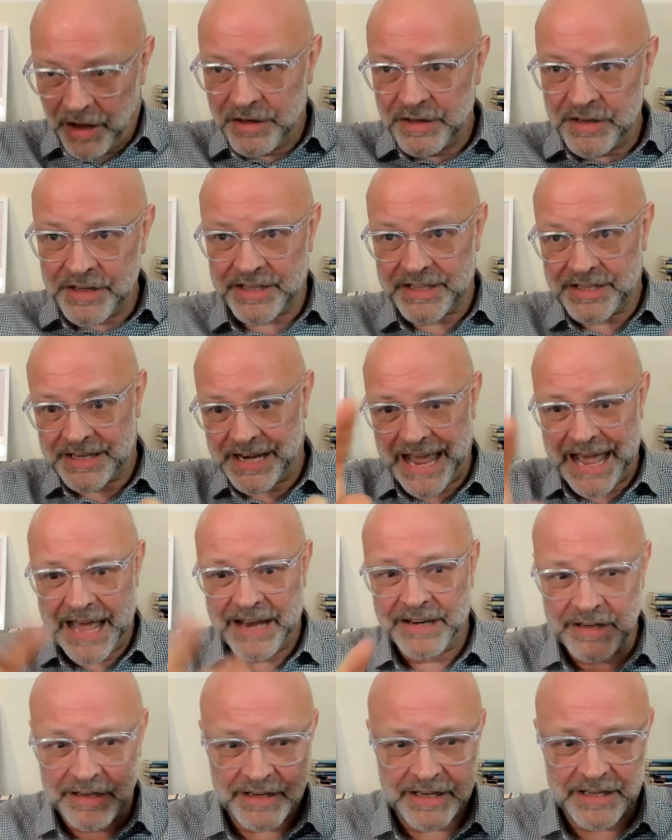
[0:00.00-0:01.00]

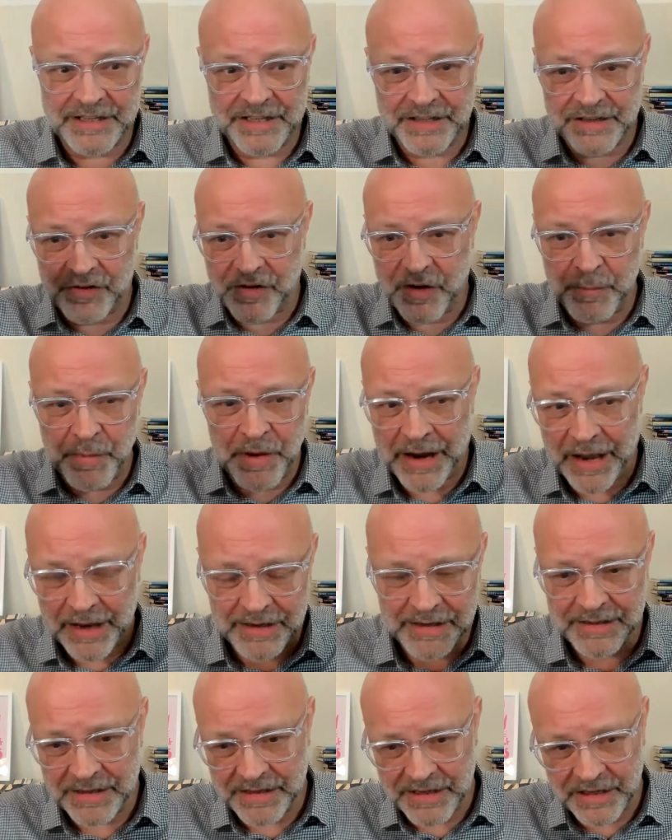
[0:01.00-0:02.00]
understand and
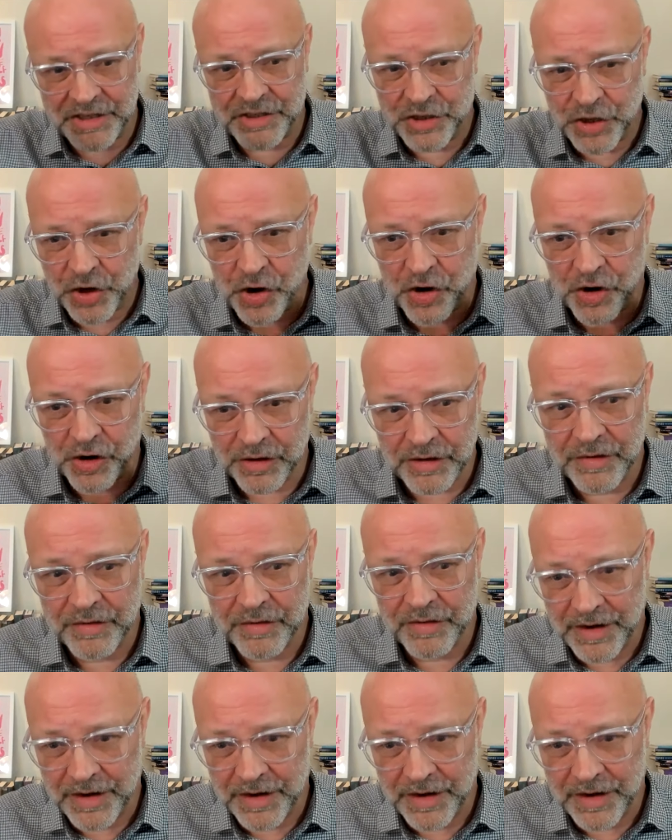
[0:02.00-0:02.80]
discriminate and discern,